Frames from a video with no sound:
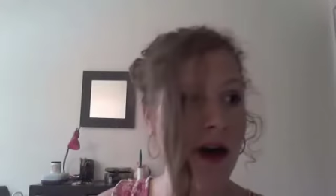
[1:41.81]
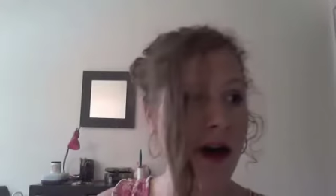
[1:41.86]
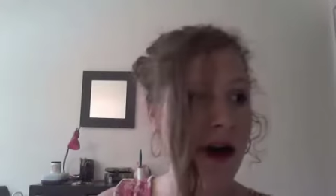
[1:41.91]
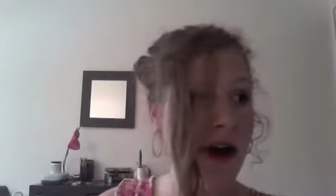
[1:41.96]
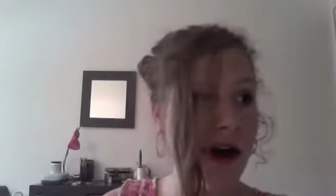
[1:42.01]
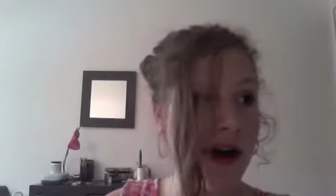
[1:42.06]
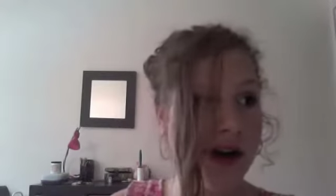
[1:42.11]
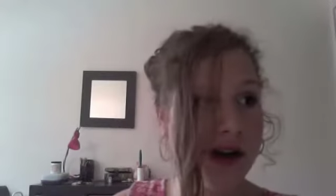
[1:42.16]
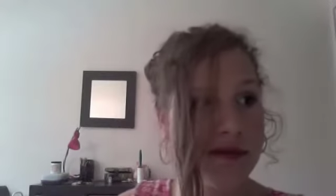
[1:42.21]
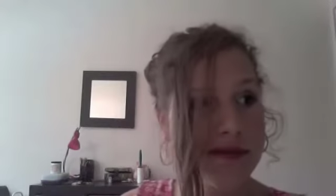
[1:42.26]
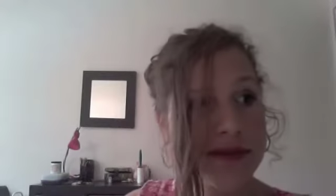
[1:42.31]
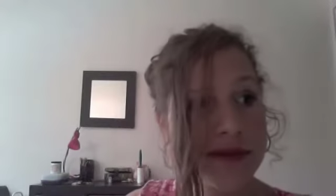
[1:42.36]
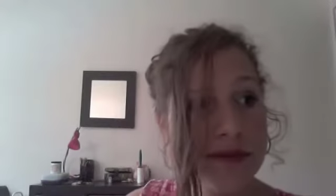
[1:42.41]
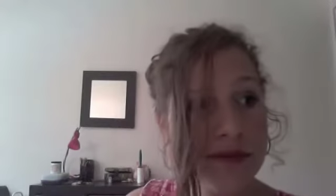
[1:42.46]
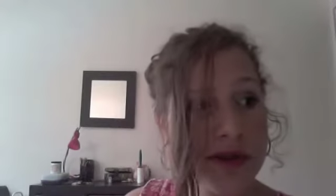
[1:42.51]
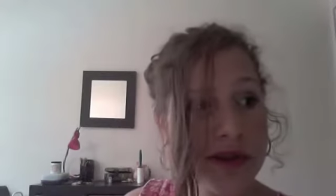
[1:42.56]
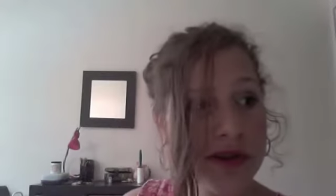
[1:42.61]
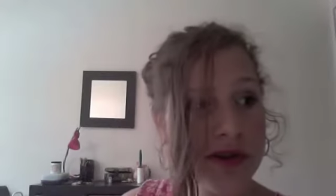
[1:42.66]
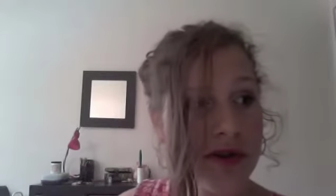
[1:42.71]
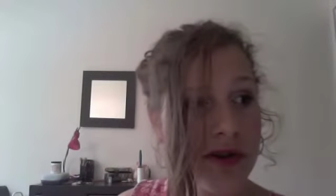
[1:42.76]
I have some of
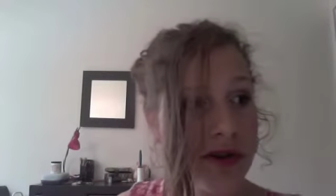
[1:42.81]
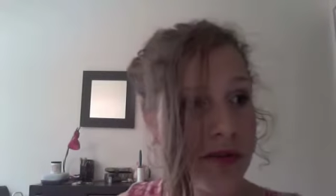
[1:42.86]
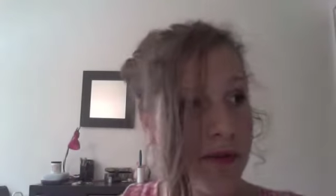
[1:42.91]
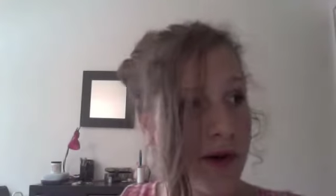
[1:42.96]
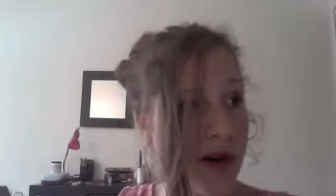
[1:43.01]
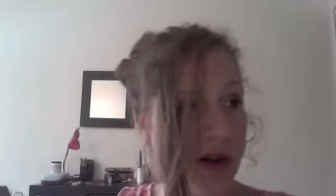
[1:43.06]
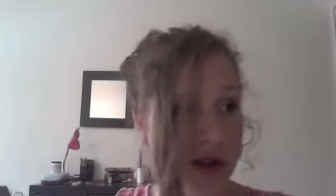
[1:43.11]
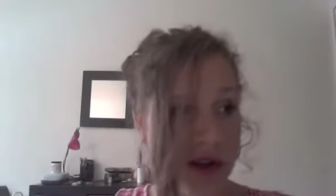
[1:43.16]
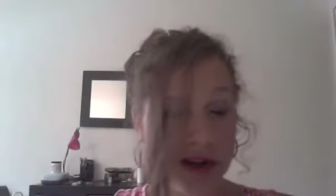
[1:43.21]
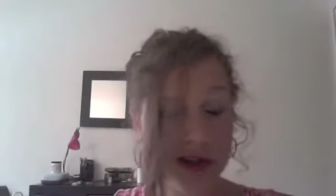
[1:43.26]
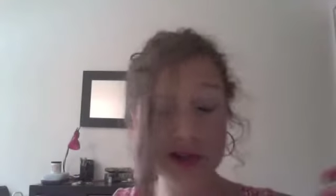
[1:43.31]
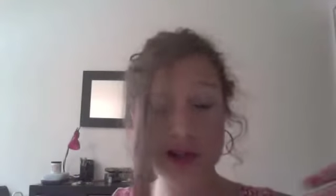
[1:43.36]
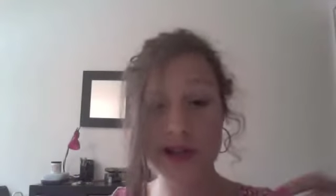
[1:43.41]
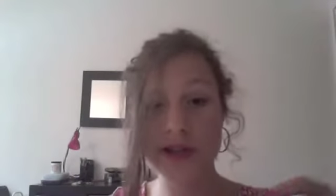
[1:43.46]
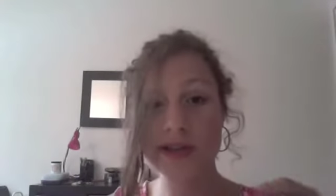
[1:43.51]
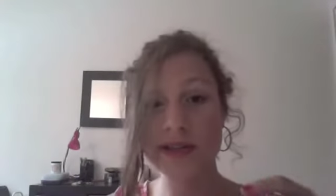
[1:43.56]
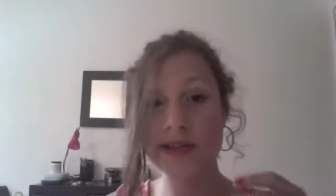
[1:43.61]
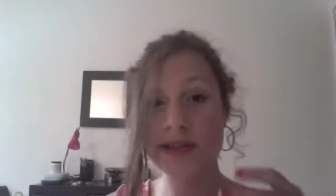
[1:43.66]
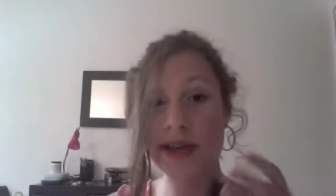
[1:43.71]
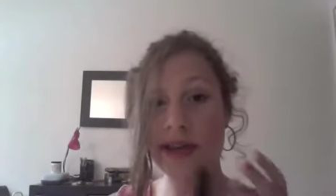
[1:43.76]
their nail
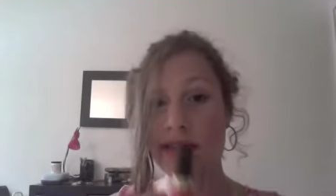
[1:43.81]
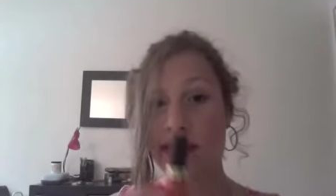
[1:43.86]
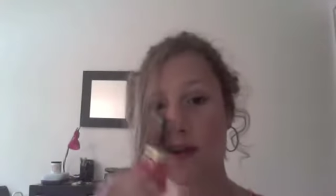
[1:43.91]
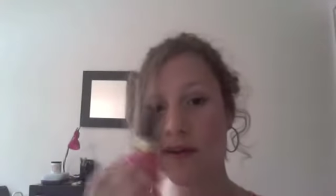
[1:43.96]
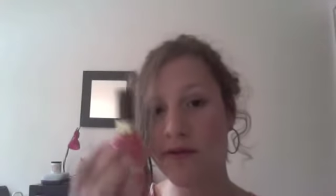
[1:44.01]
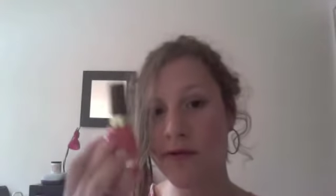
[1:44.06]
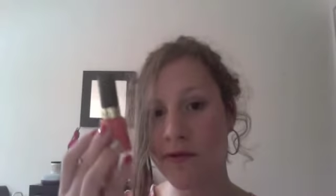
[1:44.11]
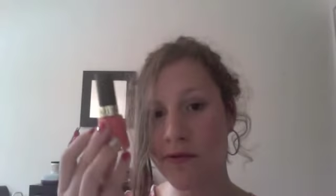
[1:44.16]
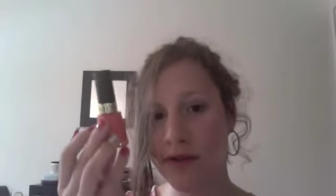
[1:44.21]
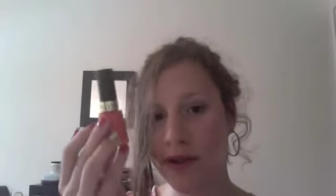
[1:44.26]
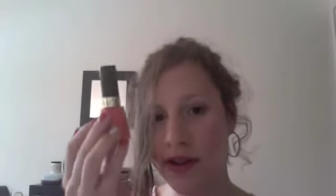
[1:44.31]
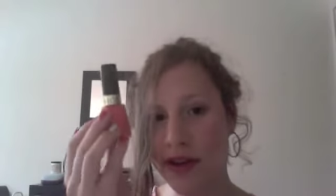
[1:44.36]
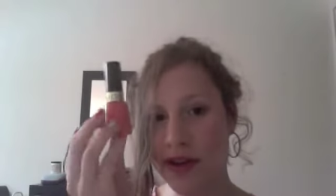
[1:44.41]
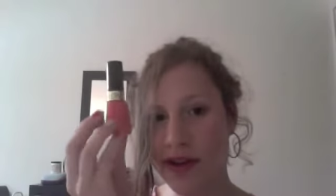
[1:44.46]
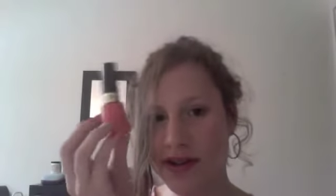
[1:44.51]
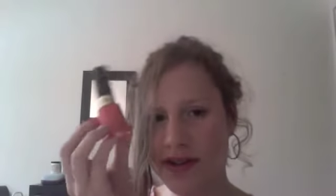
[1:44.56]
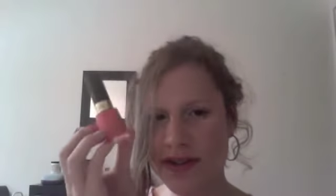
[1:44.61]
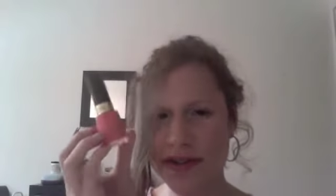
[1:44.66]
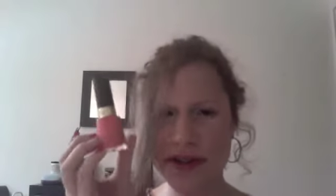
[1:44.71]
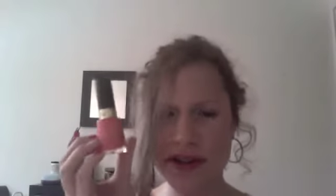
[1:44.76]
polishes, and they have a really
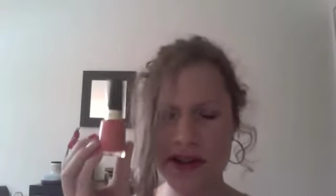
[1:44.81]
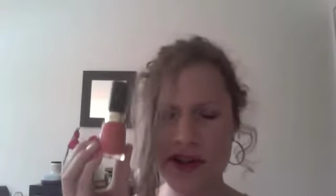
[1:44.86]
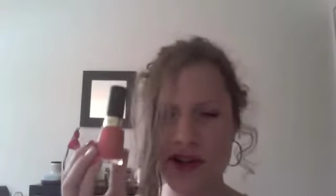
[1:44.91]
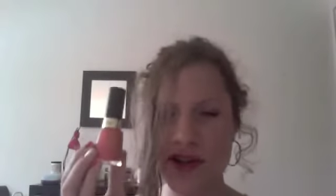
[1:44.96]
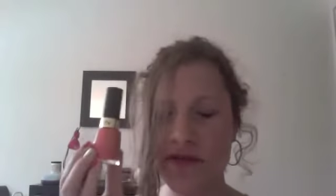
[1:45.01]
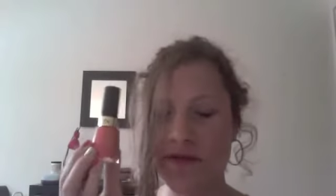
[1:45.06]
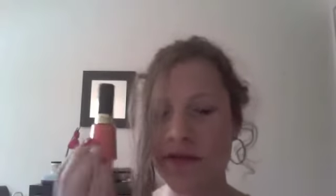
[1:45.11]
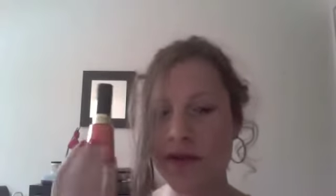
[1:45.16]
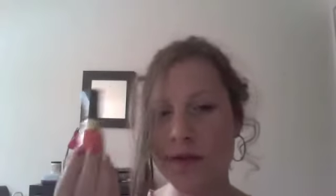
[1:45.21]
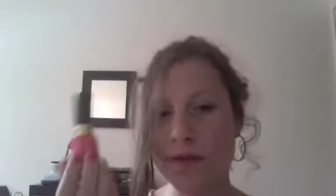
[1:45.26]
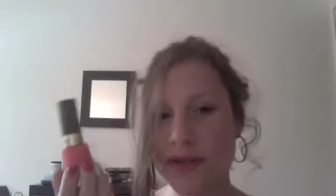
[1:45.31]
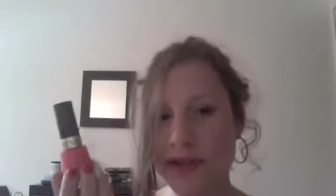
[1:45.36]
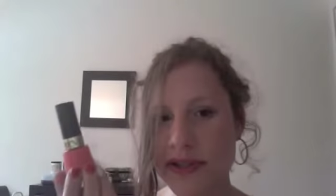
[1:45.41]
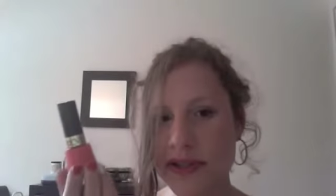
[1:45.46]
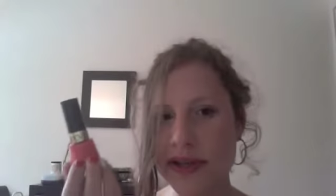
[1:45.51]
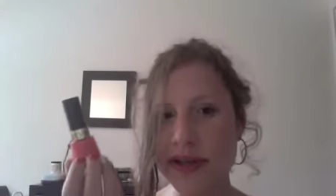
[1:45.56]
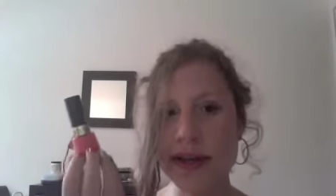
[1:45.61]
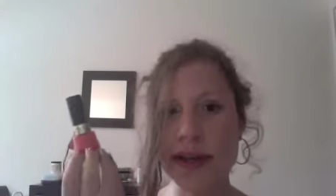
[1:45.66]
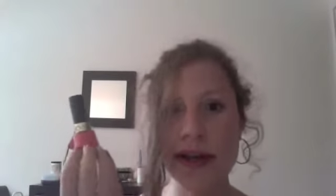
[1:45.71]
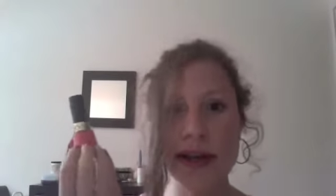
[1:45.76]
good selection of
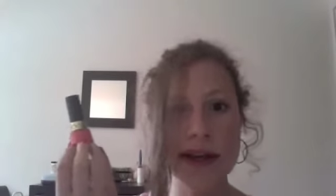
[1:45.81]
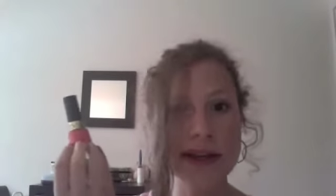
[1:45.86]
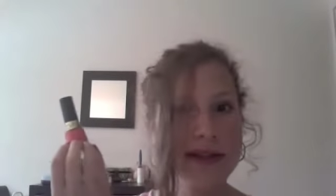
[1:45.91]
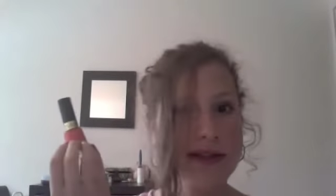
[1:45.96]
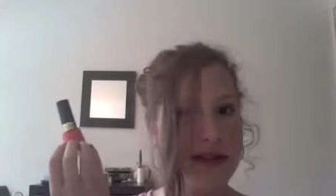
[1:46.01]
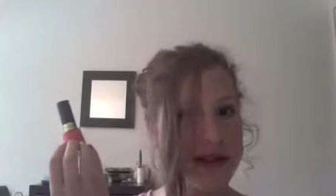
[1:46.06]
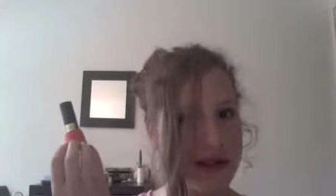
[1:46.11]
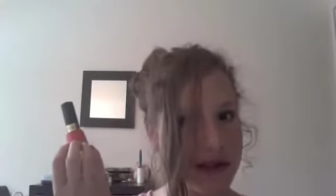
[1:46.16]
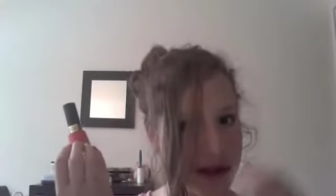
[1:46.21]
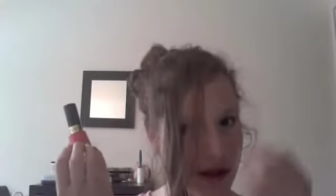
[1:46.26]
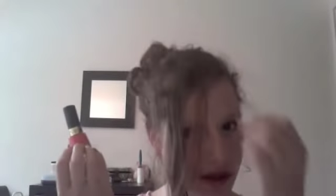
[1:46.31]
lipsticks,